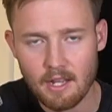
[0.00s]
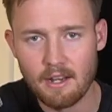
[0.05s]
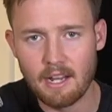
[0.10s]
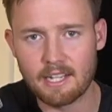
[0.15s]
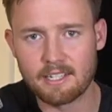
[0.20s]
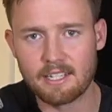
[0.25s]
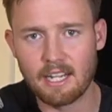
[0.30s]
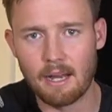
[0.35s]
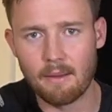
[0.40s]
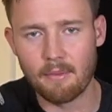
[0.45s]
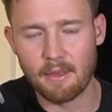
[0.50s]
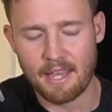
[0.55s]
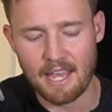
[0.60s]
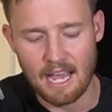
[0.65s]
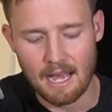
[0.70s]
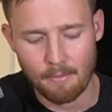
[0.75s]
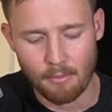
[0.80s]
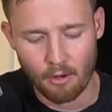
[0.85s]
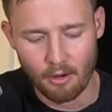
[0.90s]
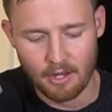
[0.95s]
Next up, the
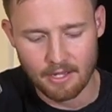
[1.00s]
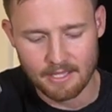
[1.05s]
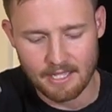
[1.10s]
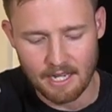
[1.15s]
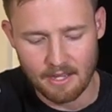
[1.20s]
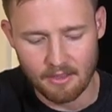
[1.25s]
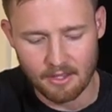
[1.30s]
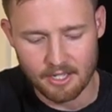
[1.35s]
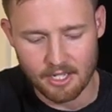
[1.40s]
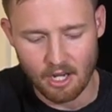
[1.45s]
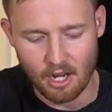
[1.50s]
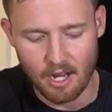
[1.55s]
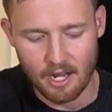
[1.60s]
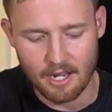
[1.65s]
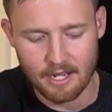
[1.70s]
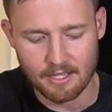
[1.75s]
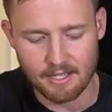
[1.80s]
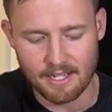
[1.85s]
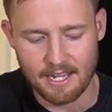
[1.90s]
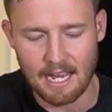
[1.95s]
Cowboys and the
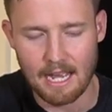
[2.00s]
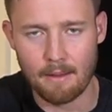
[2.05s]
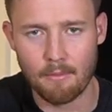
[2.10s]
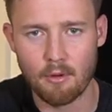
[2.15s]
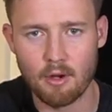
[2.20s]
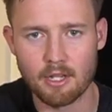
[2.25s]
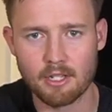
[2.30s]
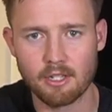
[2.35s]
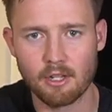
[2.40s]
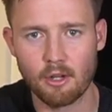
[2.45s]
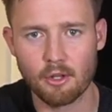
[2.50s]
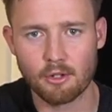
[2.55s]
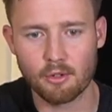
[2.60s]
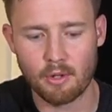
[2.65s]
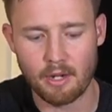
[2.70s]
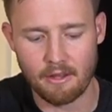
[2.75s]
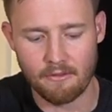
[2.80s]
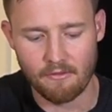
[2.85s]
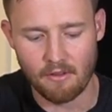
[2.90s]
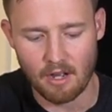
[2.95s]
Tigers. The Cowboys
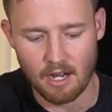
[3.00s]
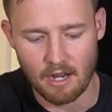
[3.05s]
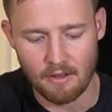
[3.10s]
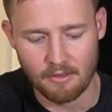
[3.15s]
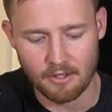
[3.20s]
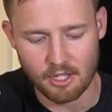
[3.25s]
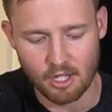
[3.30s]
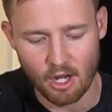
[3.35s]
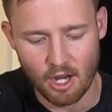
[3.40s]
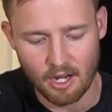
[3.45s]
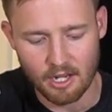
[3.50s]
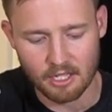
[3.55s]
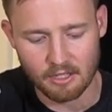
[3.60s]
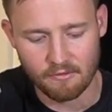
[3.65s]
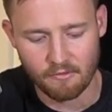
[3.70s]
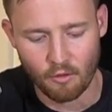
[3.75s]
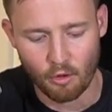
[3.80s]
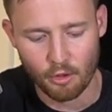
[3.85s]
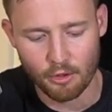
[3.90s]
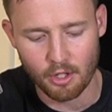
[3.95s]
$1.25. The Tigers
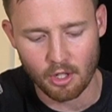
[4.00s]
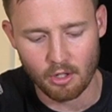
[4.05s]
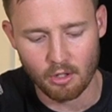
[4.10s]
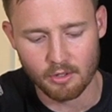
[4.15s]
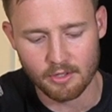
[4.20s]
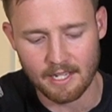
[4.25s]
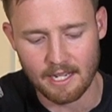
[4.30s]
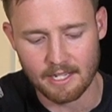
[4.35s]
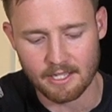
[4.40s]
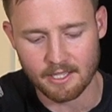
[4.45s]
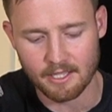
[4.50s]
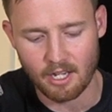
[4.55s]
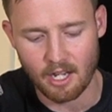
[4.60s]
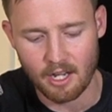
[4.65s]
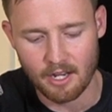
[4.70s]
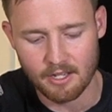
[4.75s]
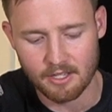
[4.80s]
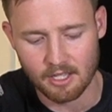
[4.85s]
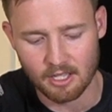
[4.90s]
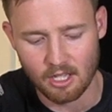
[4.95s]
$4
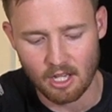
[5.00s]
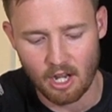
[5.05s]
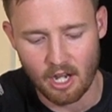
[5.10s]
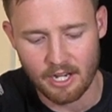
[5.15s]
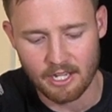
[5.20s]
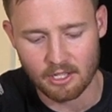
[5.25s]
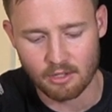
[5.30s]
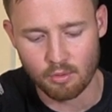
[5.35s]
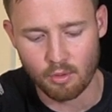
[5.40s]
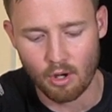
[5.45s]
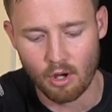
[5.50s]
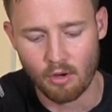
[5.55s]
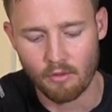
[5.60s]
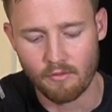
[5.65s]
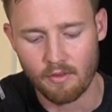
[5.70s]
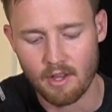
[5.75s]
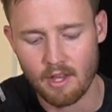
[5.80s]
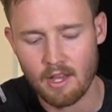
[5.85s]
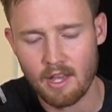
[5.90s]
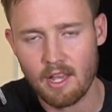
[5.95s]
outsiders. The line is
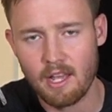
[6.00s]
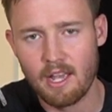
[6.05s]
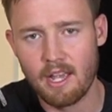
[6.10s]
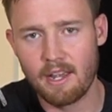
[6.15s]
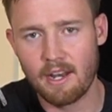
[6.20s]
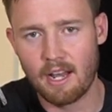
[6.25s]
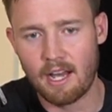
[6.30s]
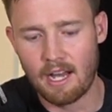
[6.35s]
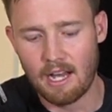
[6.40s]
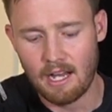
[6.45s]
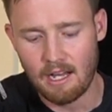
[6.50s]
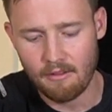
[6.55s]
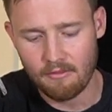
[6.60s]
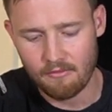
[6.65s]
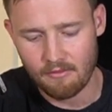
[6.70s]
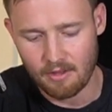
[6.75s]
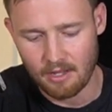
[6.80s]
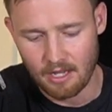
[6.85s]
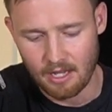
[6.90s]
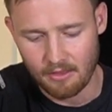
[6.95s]
12.5.
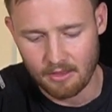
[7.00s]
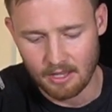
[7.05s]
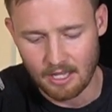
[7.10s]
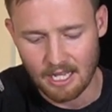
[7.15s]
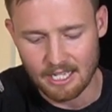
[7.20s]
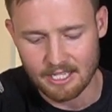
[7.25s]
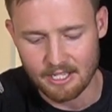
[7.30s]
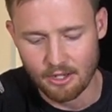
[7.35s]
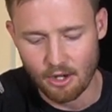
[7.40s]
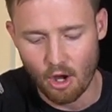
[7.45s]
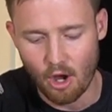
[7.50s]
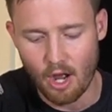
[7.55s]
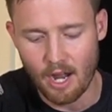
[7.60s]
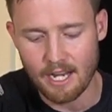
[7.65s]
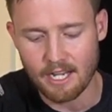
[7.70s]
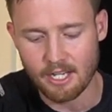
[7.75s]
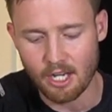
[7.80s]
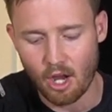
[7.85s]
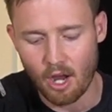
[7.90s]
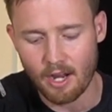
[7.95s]
The last
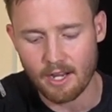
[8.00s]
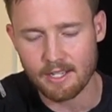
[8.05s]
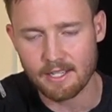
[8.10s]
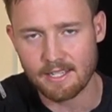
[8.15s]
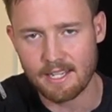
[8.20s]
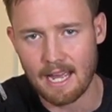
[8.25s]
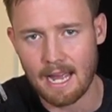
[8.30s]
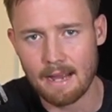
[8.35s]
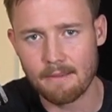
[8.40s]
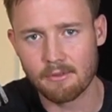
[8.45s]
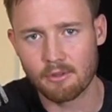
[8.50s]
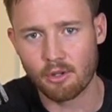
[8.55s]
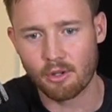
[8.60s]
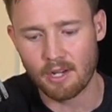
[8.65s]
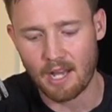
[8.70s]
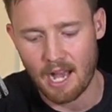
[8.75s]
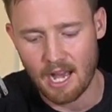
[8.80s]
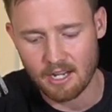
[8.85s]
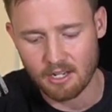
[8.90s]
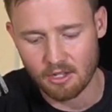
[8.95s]
9 Tigers games have
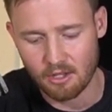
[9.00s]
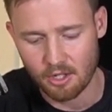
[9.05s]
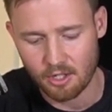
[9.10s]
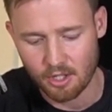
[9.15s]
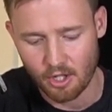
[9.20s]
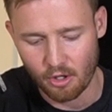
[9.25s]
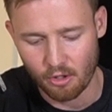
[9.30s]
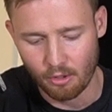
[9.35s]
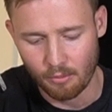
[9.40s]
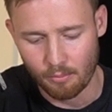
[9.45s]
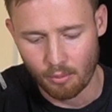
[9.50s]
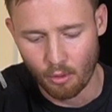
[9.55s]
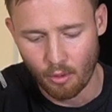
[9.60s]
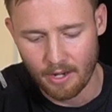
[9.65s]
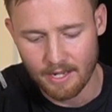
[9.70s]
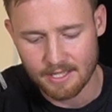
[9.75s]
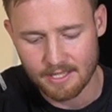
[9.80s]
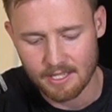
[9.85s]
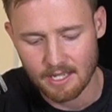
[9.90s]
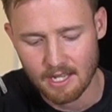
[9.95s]
gone under the total
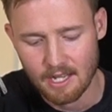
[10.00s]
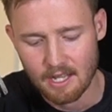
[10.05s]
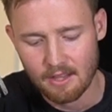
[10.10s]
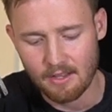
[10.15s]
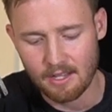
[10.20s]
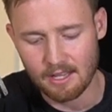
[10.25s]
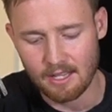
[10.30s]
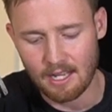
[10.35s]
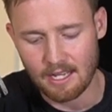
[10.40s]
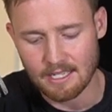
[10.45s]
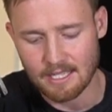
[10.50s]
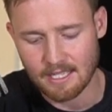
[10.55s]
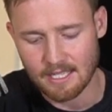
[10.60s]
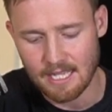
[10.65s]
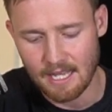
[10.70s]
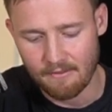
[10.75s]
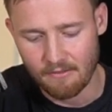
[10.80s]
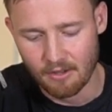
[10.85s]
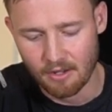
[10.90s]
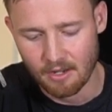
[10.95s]
points. Their last
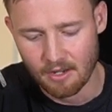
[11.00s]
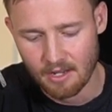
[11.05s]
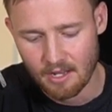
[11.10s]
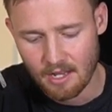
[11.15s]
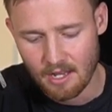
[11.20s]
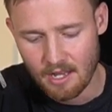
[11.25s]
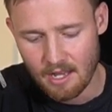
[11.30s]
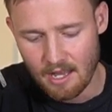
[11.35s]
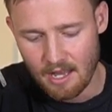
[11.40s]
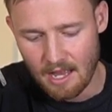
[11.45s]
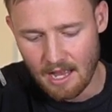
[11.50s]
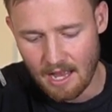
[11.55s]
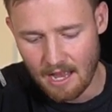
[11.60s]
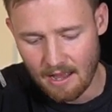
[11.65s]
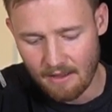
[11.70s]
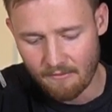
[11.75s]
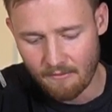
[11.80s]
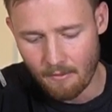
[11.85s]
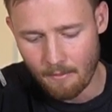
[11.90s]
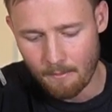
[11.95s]
7
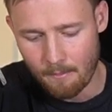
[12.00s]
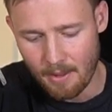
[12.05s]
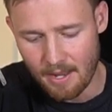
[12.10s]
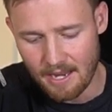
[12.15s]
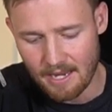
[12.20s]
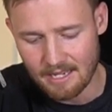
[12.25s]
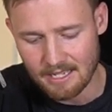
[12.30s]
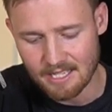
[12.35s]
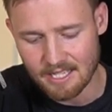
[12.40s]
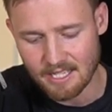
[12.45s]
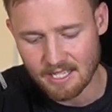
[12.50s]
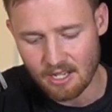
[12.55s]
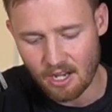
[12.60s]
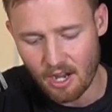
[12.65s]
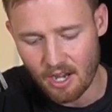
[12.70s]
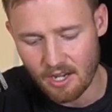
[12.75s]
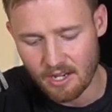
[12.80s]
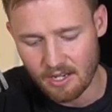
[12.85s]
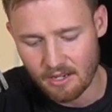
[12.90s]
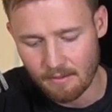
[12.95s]
have been
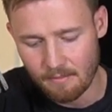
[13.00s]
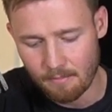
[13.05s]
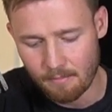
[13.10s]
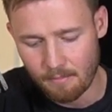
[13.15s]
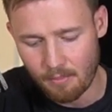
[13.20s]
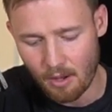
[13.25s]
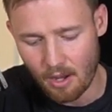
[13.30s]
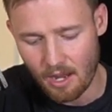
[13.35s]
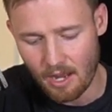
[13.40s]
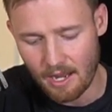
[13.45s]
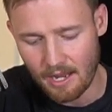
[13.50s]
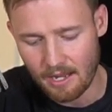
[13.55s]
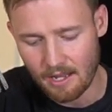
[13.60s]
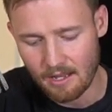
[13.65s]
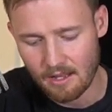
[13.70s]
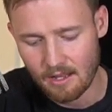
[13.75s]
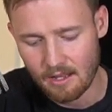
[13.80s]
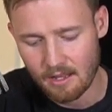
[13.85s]
decided by...